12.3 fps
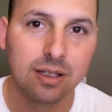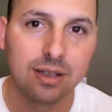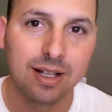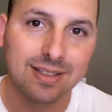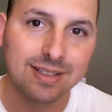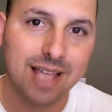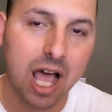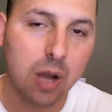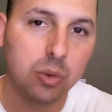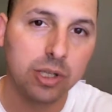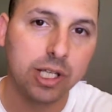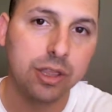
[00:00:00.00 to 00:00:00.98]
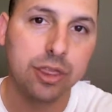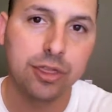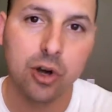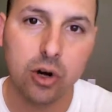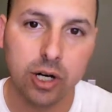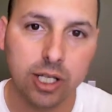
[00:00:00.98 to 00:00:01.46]
that stock will hit
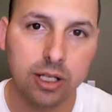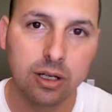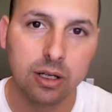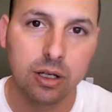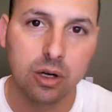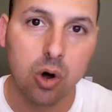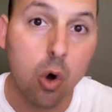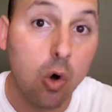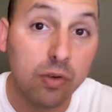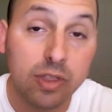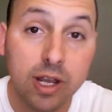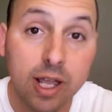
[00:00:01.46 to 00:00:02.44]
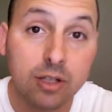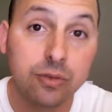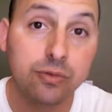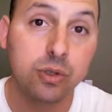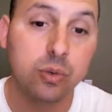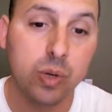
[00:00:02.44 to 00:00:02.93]
30 over the next
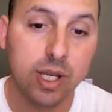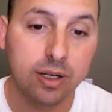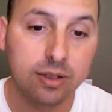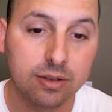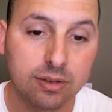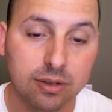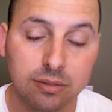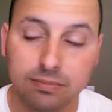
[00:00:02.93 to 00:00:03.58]
few weeks.